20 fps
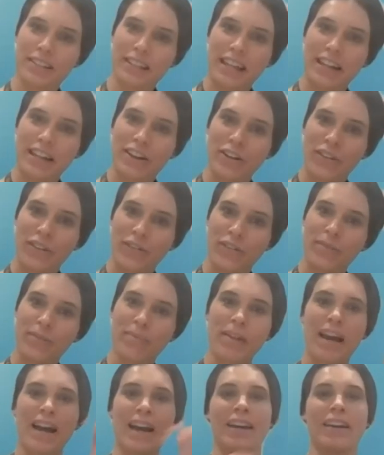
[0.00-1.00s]
to lead on from
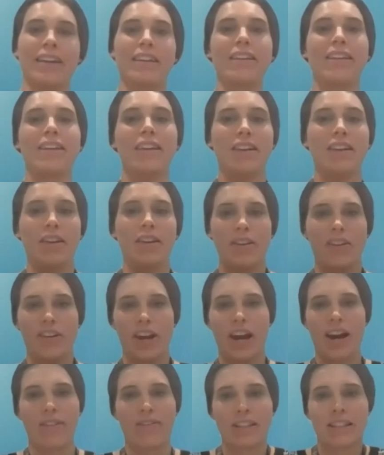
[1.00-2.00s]
that,
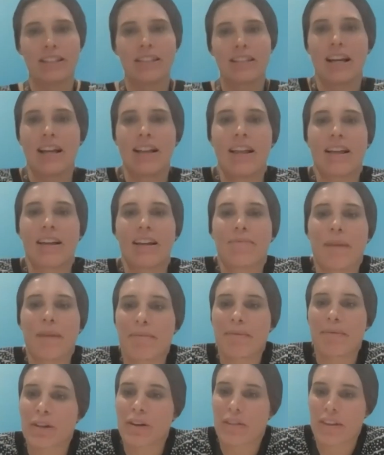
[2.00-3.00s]
you haven't,
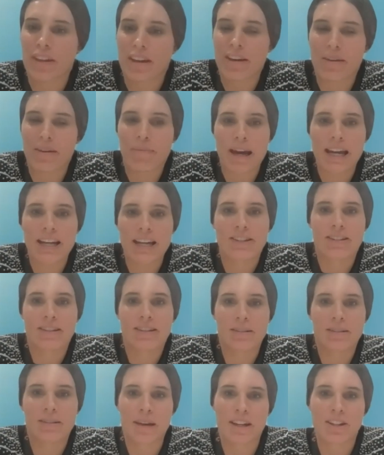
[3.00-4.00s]
maybe not the patients
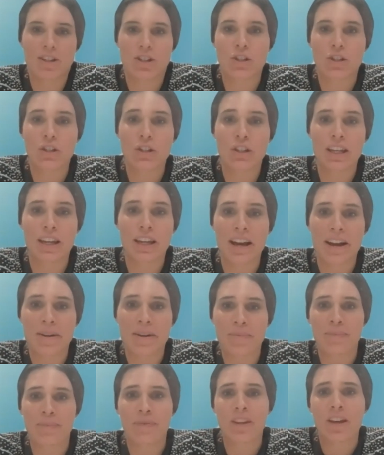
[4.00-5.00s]
as much. Do the
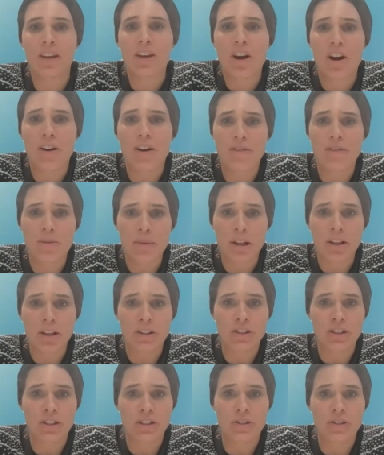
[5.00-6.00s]

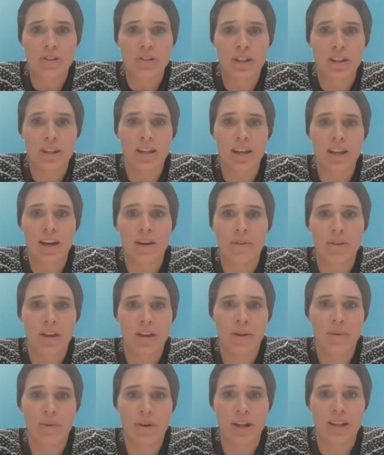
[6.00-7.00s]
ophthalmologists or the
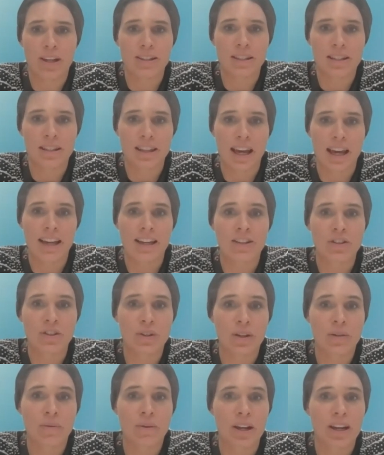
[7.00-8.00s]
healthcare workers, do they
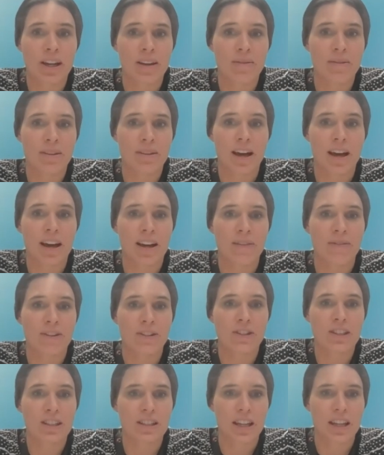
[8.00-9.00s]
enjoy working with the
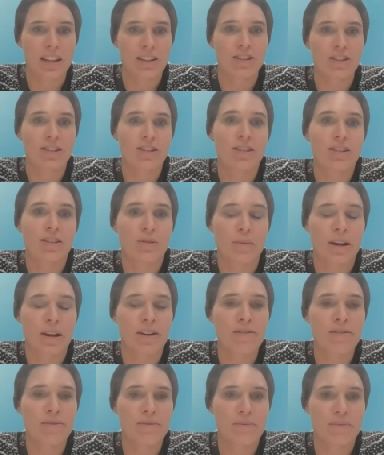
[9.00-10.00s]
artificial intelligence as
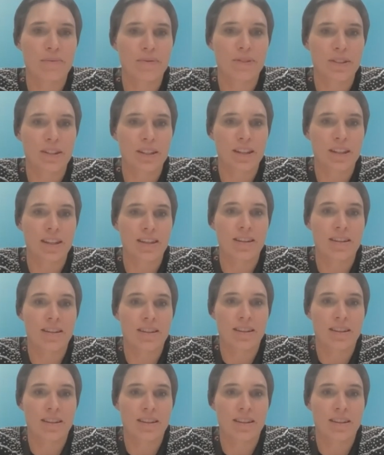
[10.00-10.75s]
well? Do